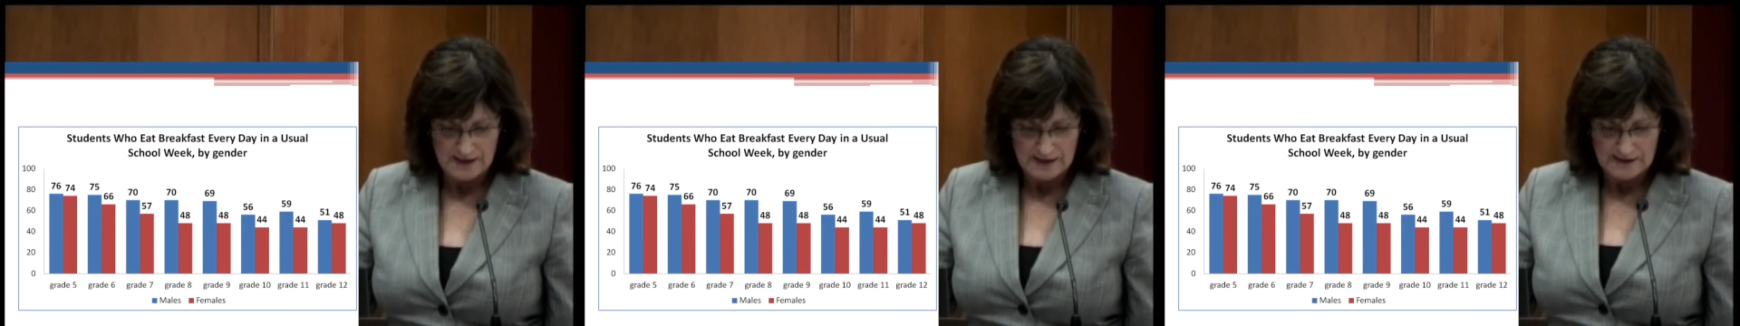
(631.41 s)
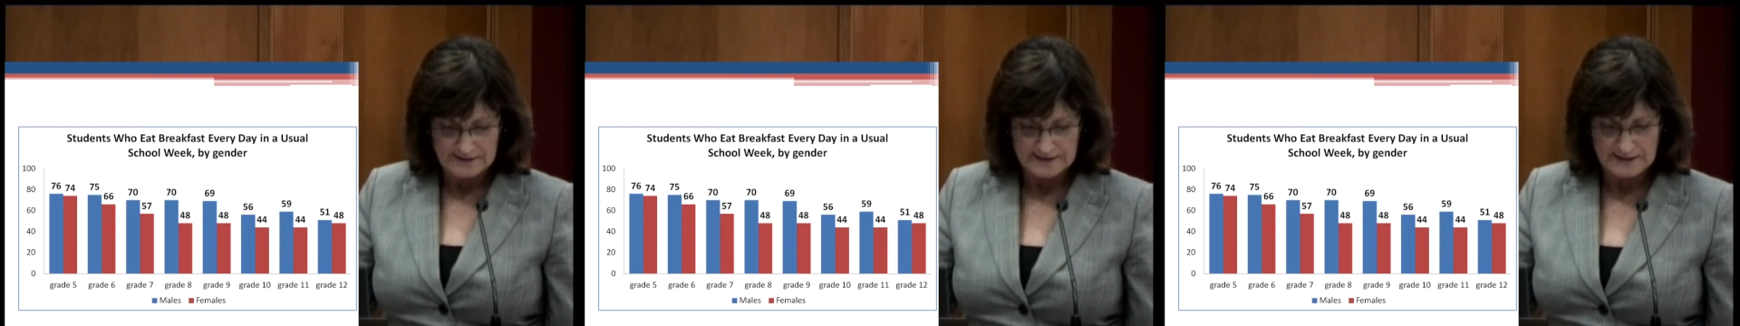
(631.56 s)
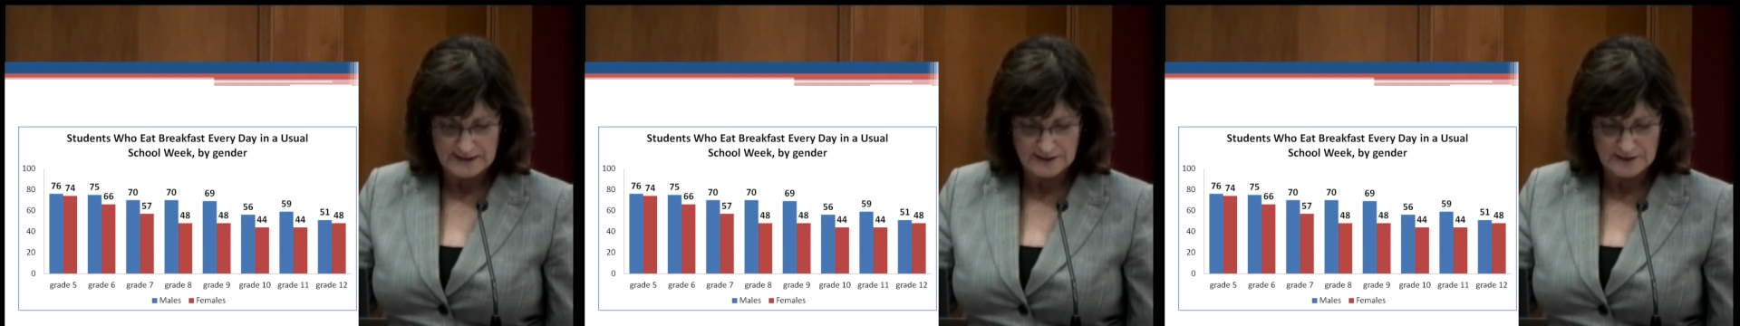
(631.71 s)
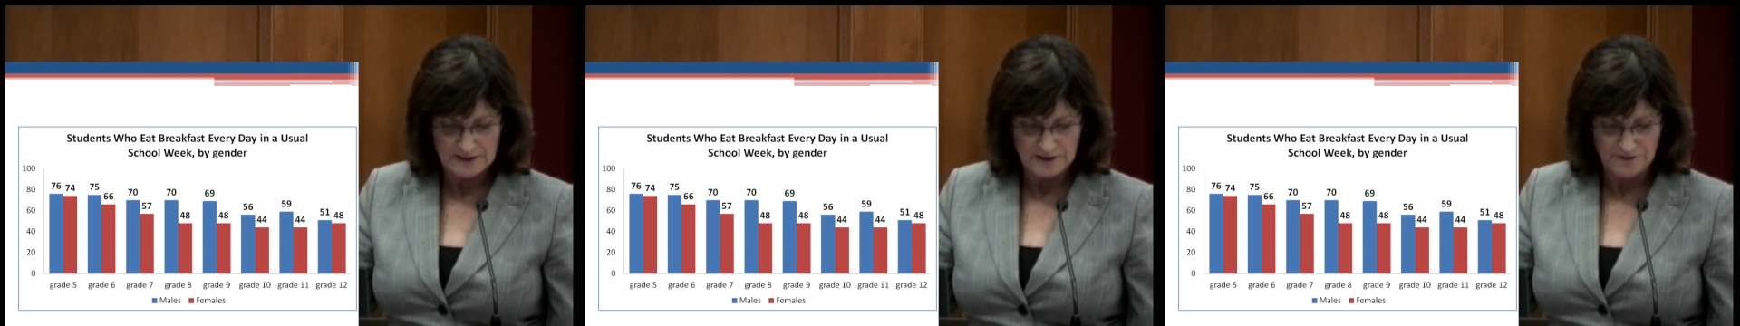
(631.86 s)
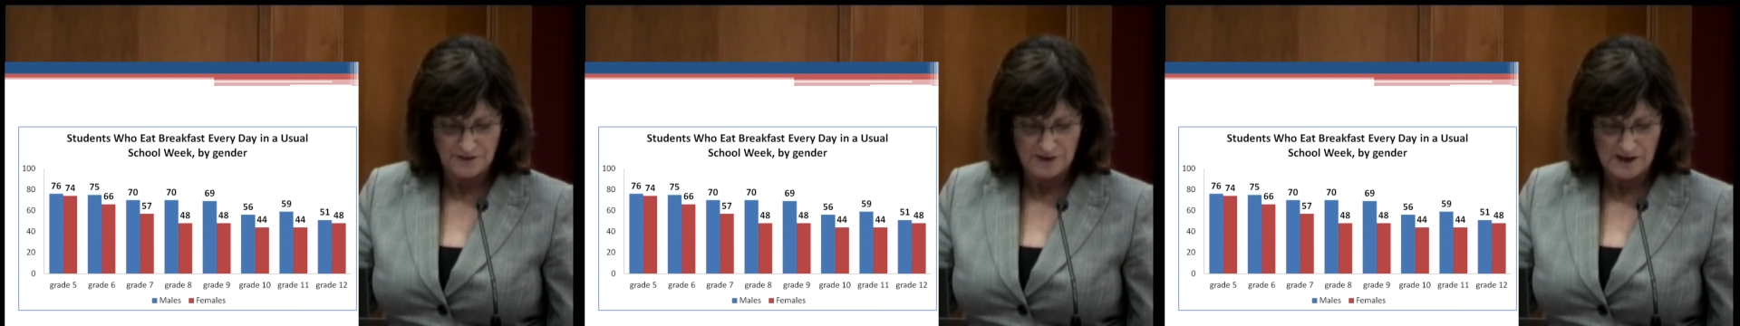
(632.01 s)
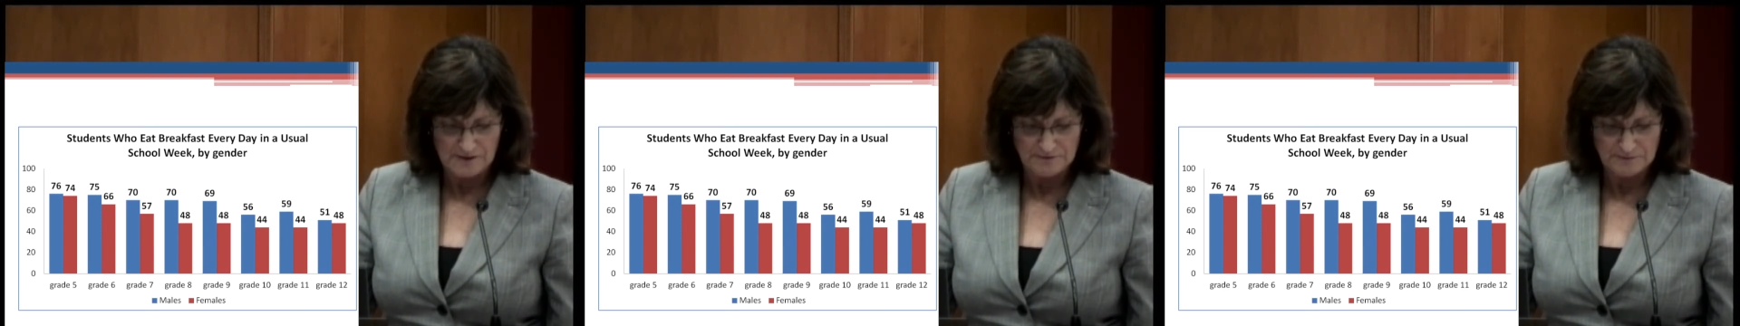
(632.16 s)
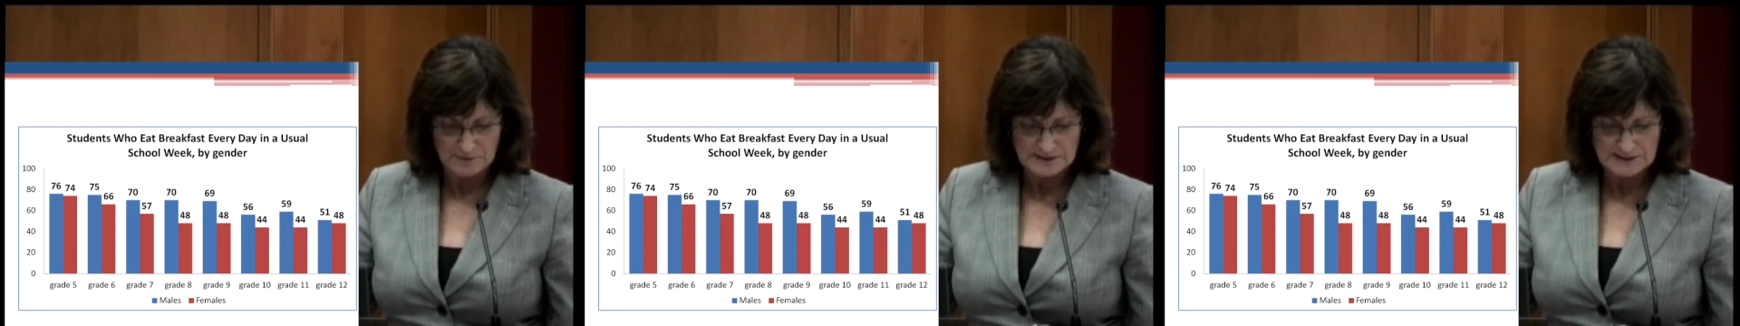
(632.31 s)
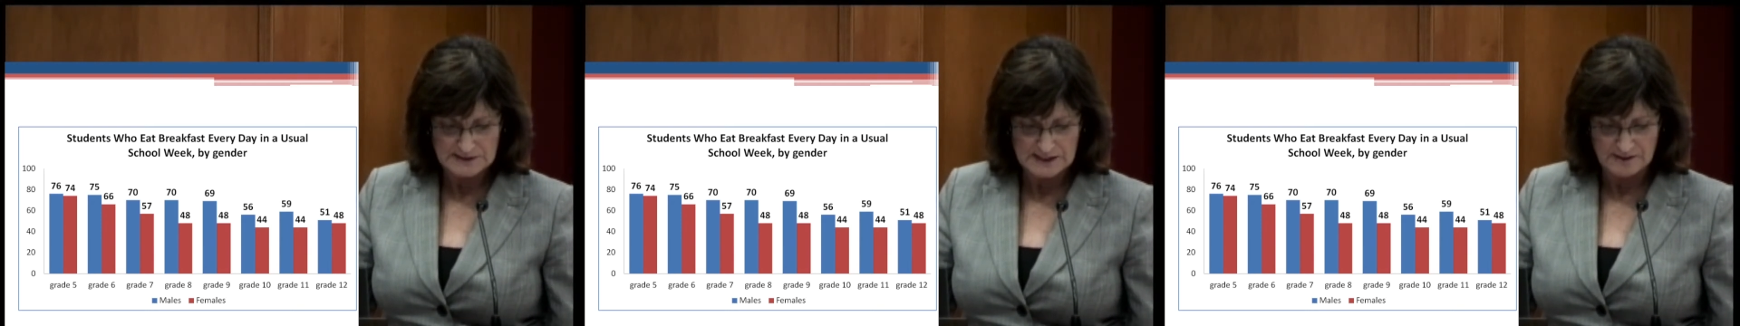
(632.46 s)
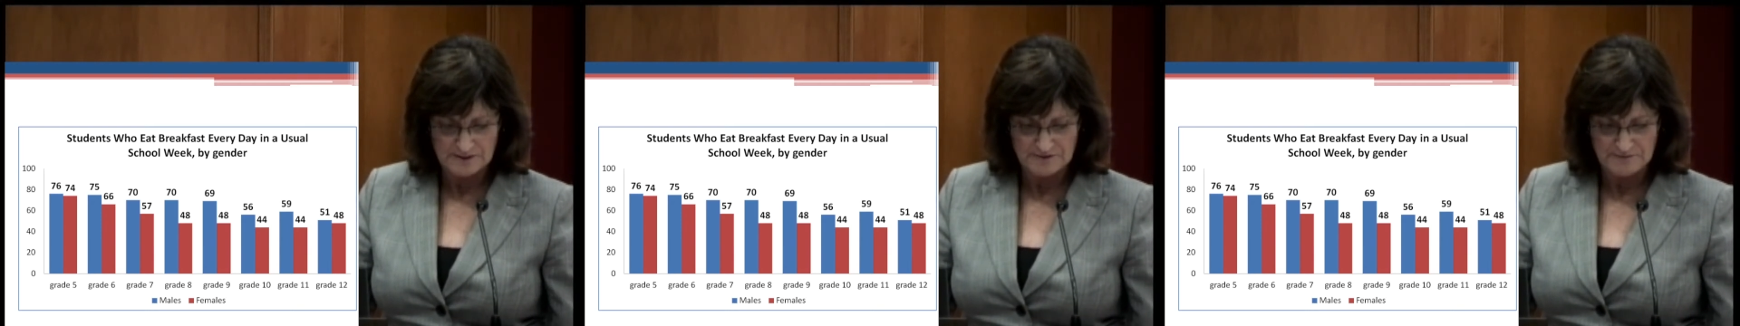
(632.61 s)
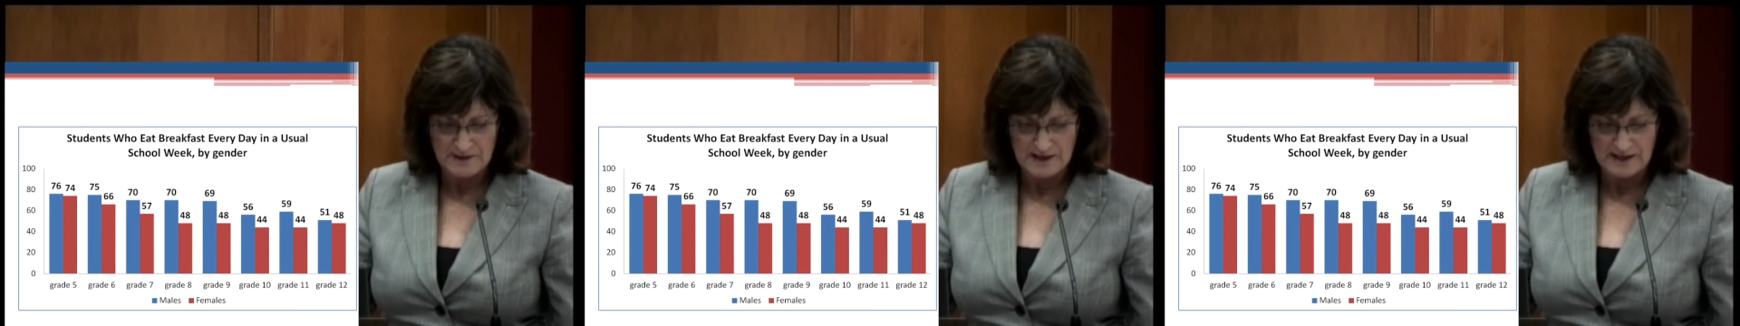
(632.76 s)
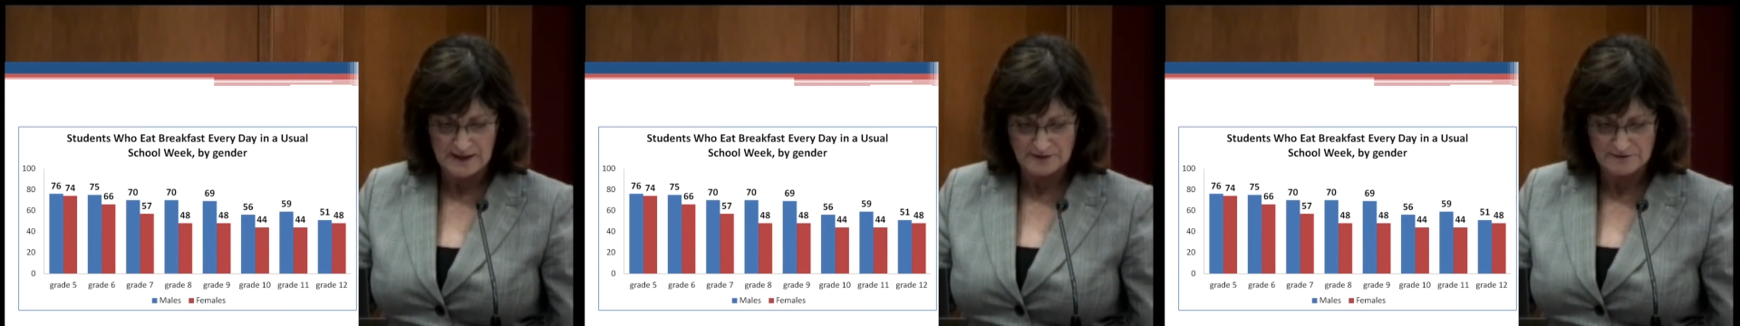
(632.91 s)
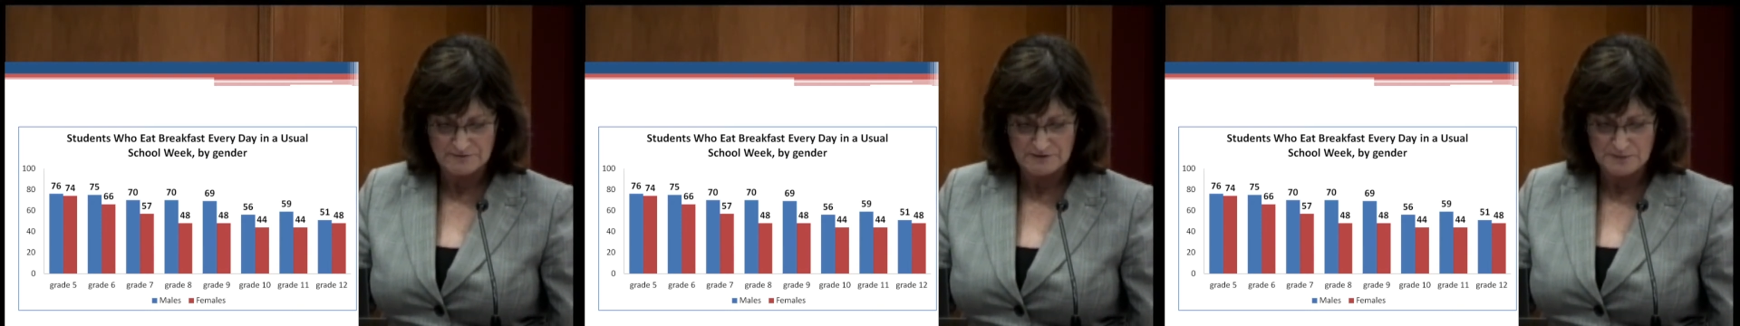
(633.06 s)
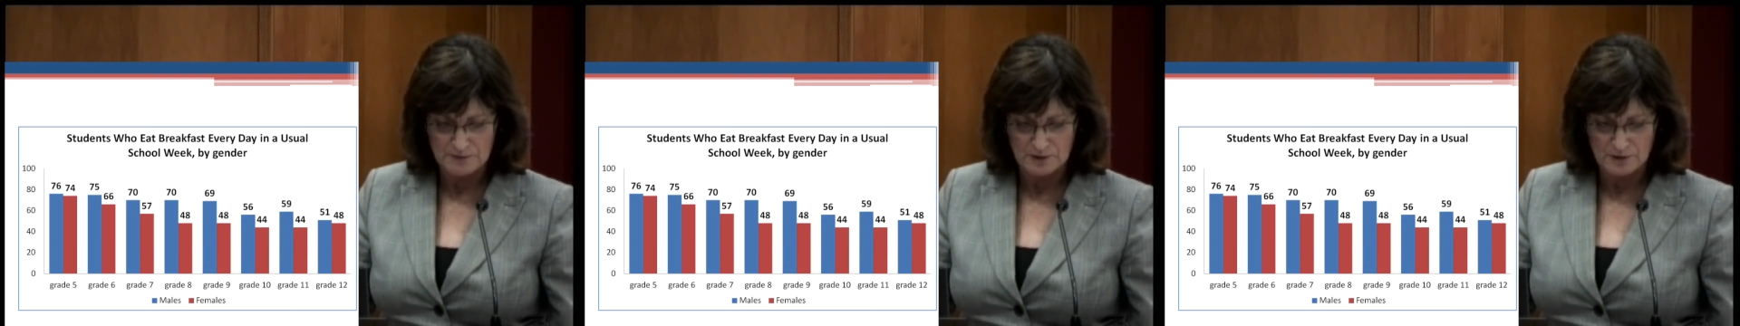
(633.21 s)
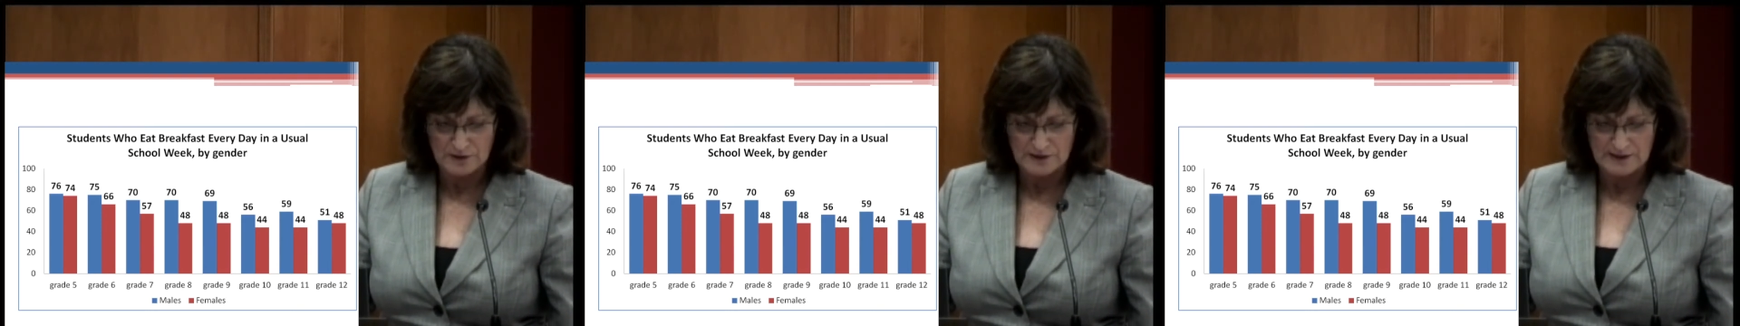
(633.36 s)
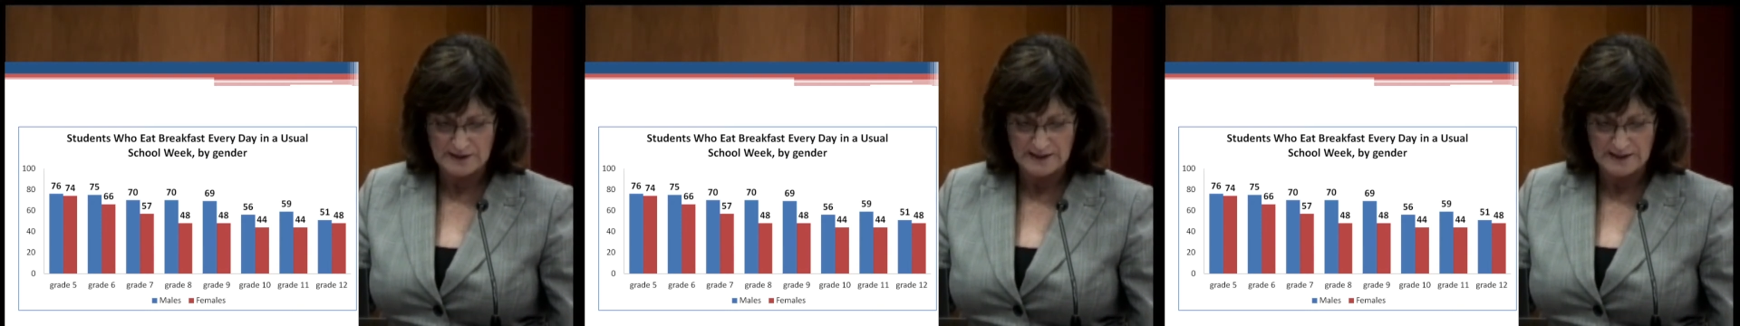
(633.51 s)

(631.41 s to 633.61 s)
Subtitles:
65% of males report